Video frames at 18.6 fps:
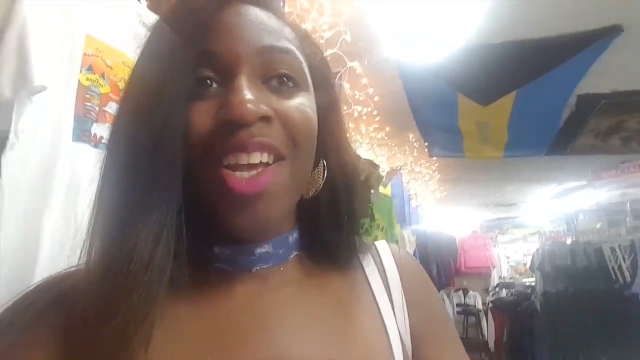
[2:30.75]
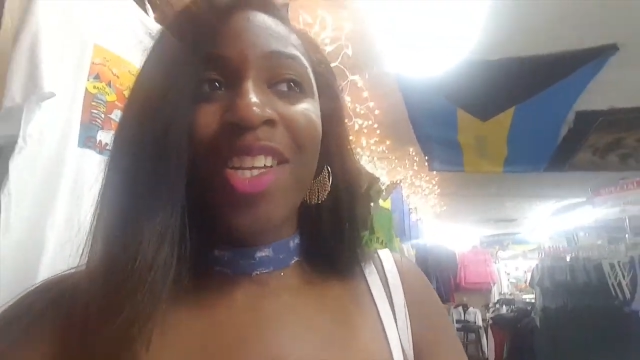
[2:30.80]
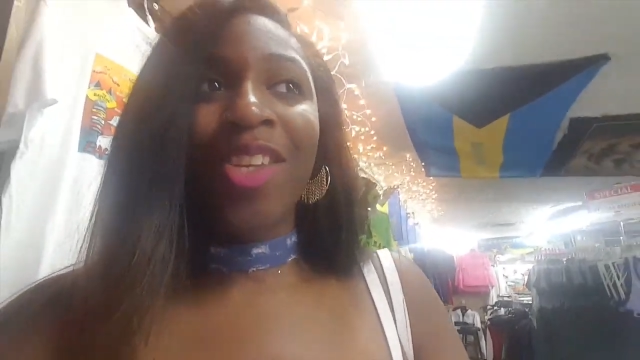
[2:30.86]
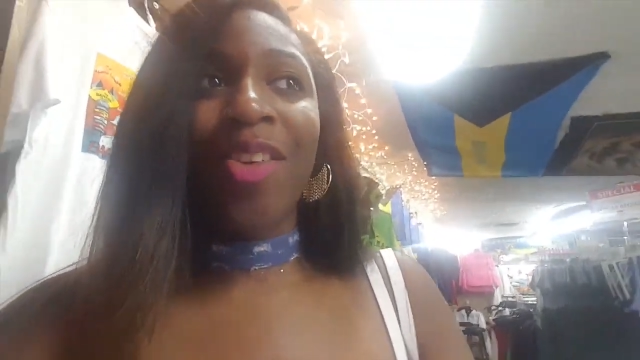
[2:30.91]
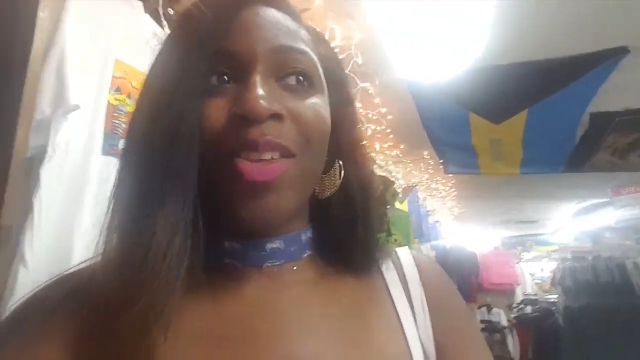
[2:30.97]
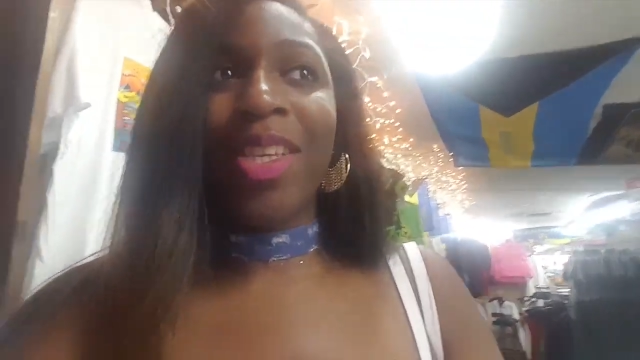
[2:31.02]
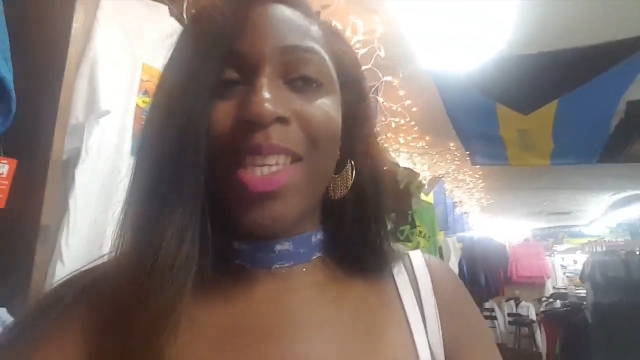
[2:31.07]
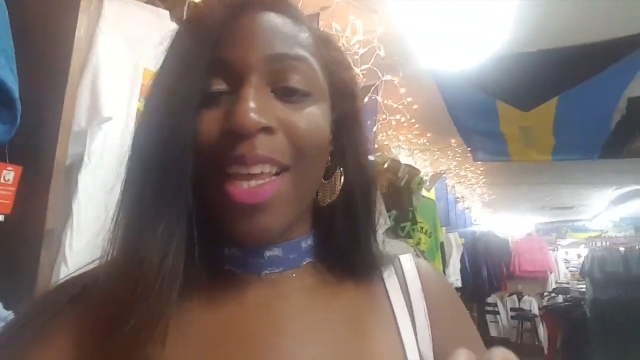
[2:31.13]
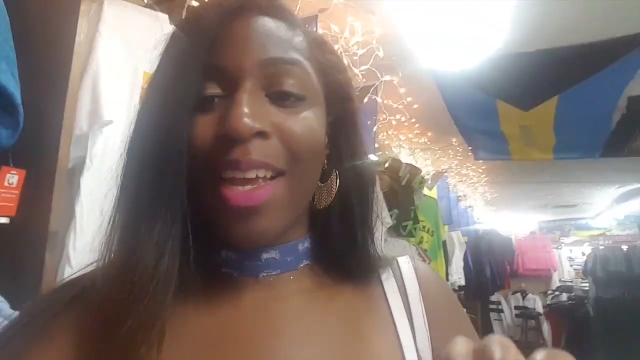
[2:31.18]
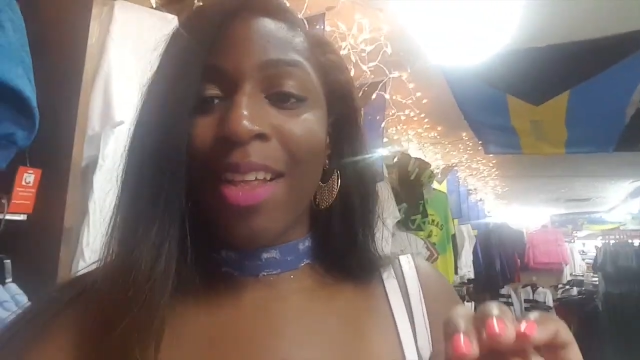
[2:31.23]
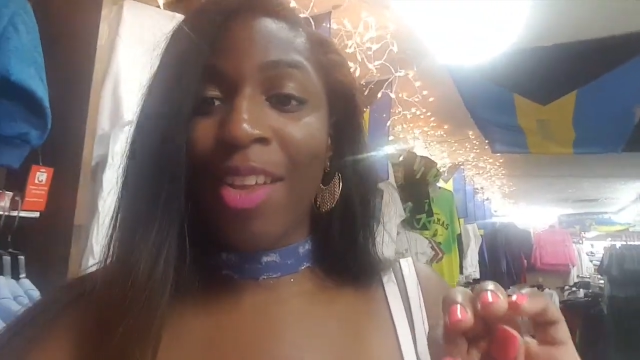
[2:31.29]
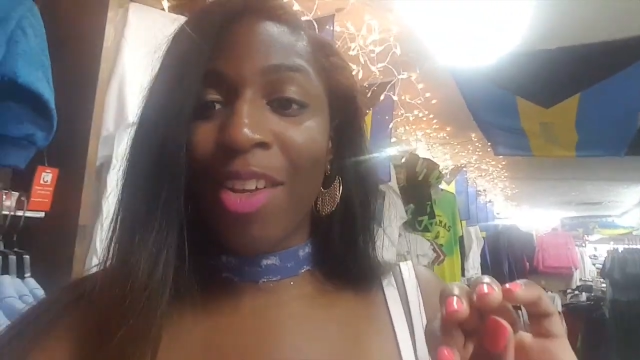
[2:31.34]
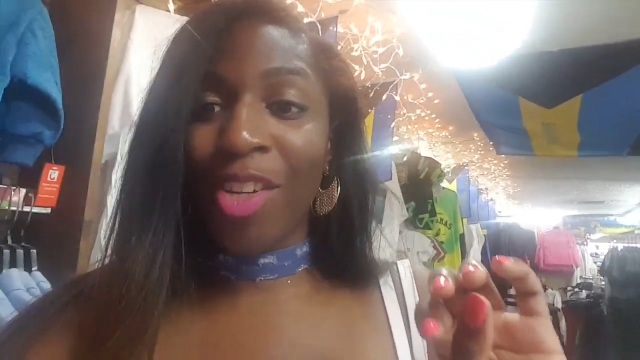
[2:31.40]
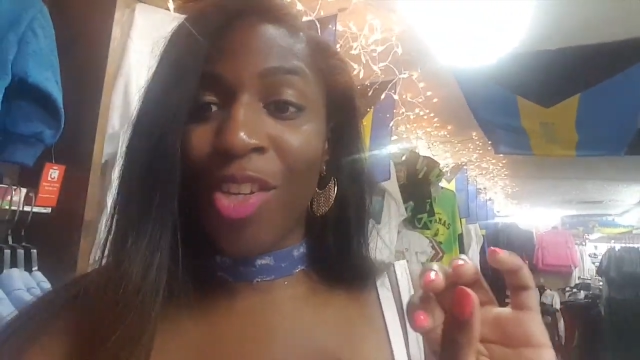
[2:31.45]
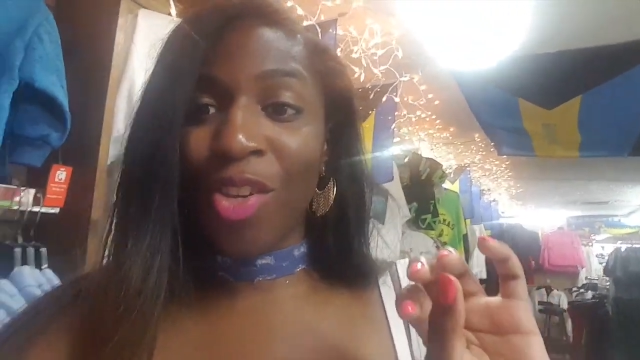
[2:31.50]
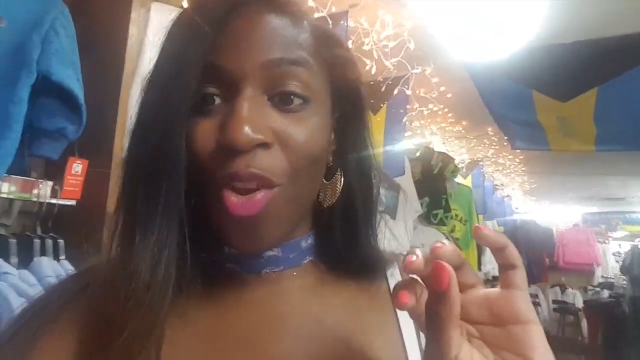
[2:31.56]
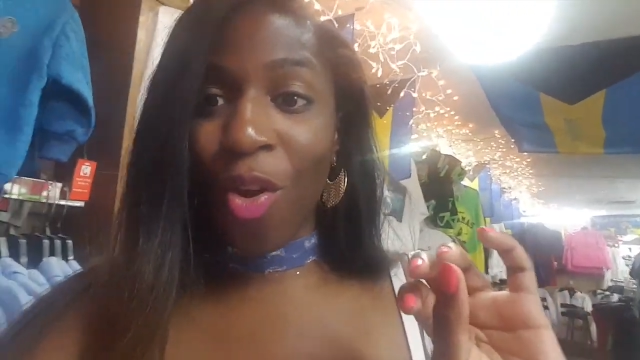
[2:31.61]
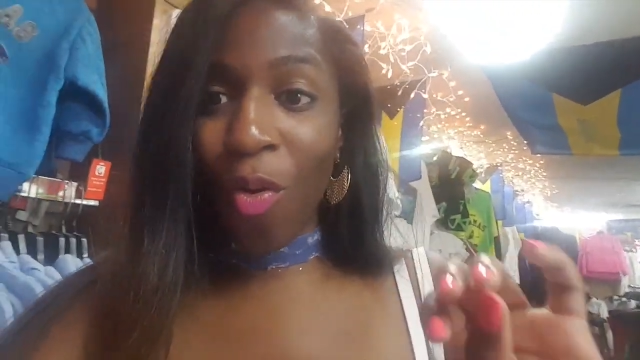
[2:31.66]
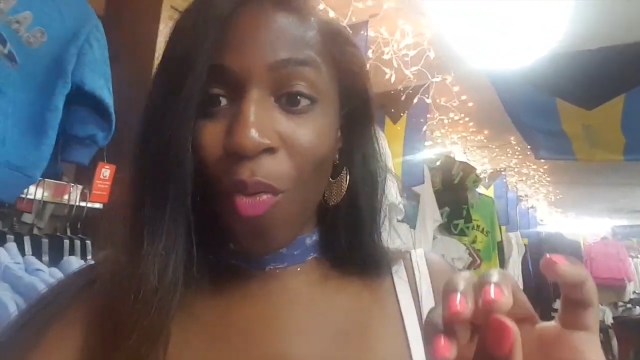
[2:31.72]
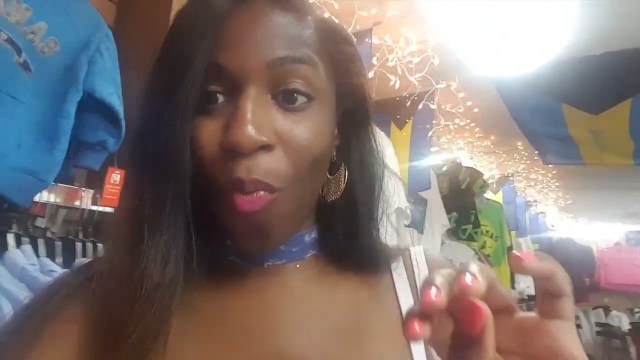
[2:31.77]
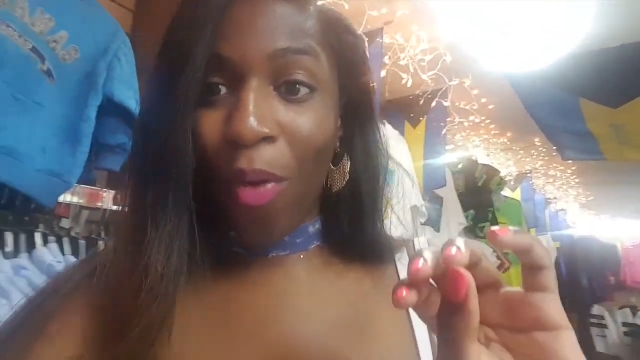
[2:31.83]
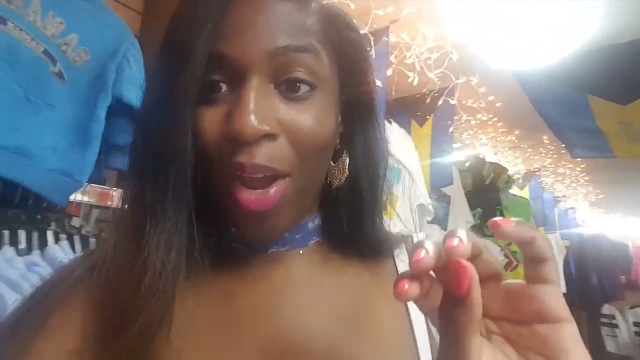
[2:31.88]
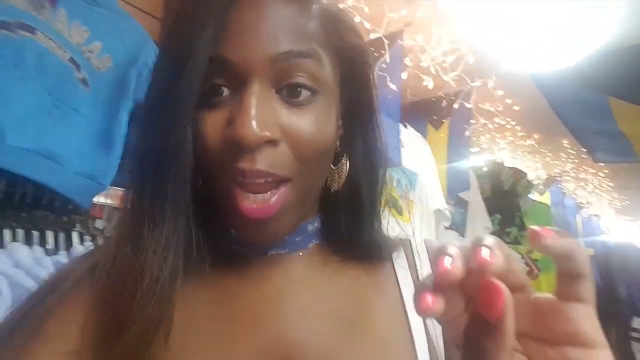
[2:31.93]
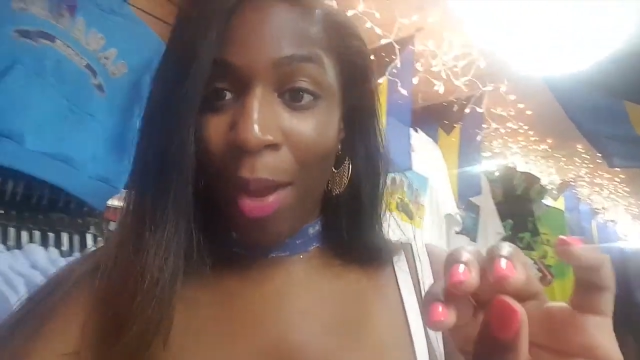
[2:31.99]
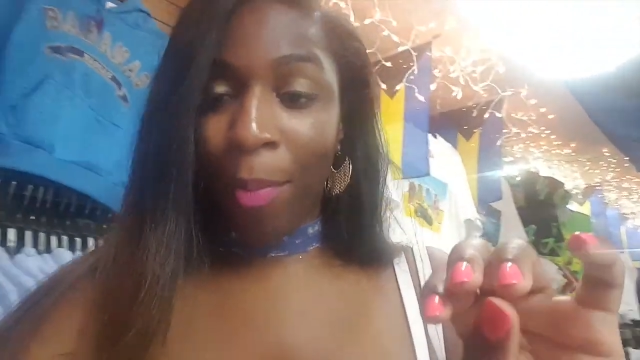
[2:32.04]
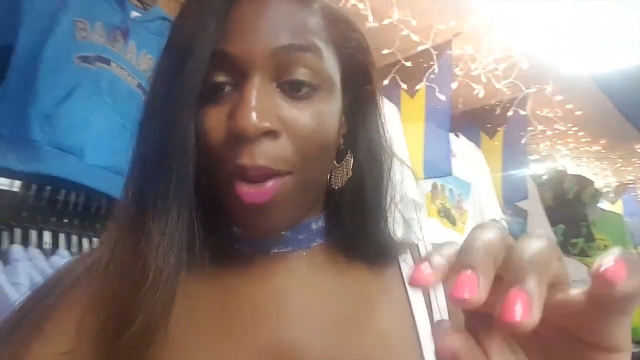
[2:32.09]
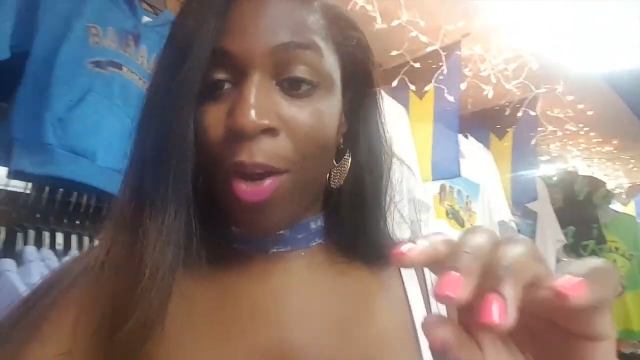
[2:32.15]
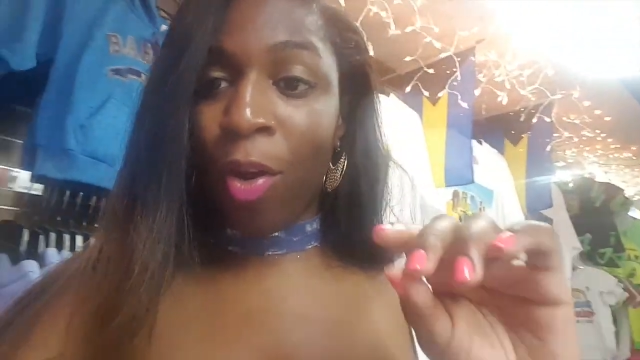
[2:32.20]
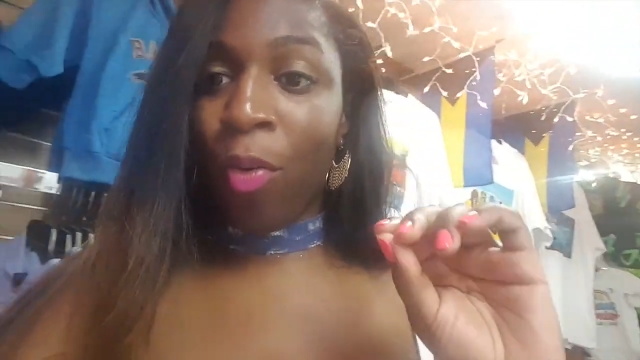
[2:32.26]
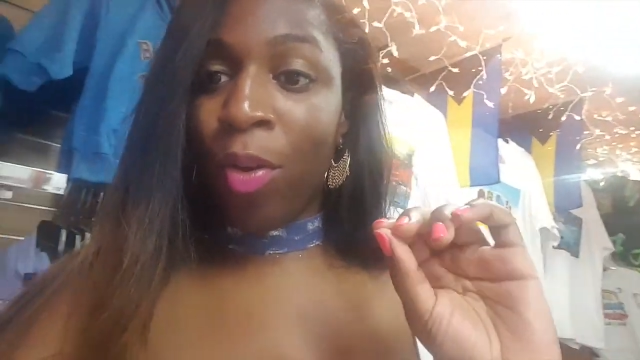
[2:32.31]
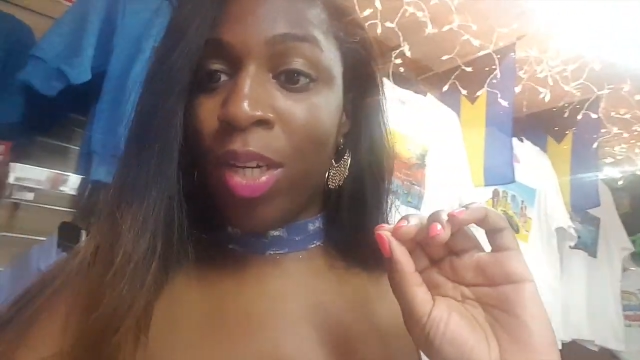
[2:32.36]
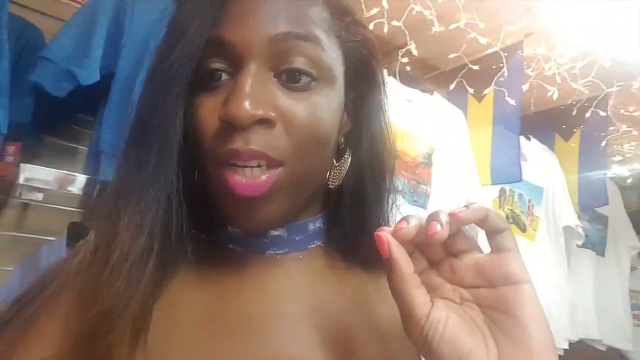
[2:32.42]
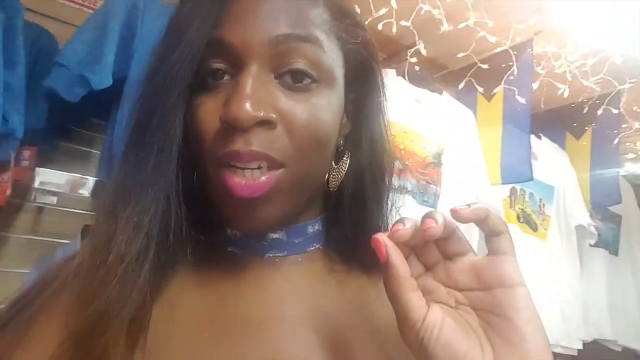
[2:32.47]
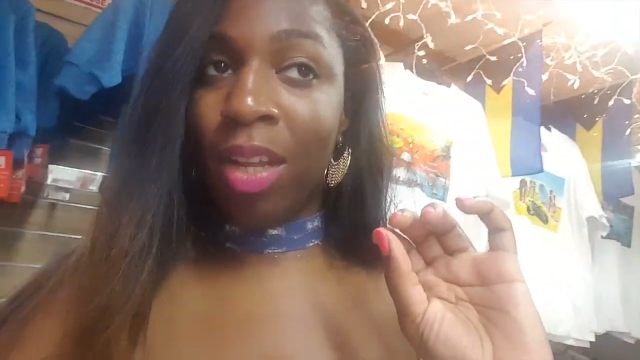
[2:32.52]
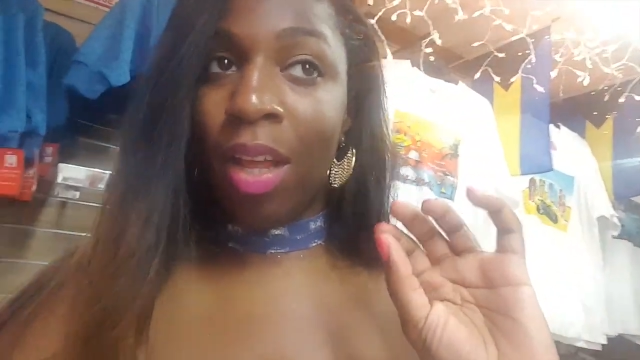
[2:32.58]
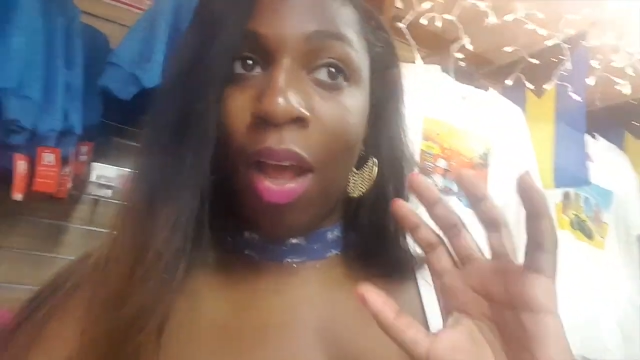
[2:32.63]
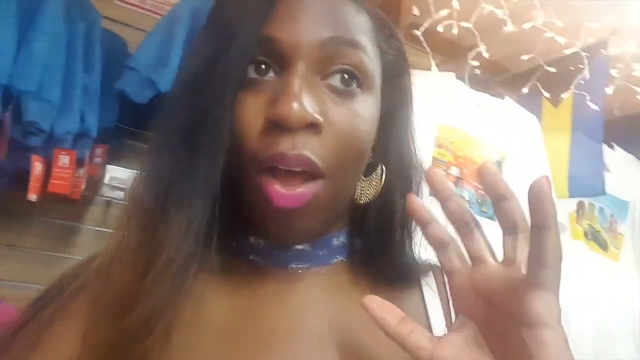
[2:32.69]
So it's like there's no way I'm gonna go
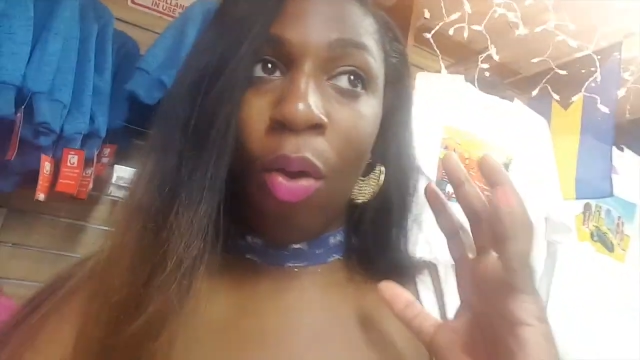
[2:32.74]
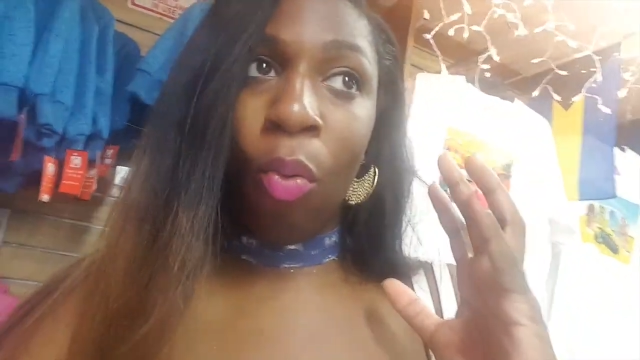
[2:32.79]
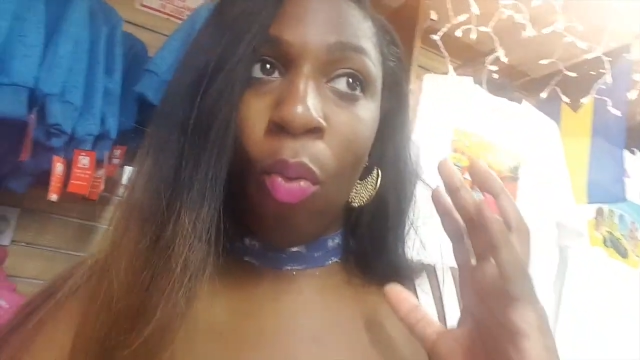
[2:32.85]
into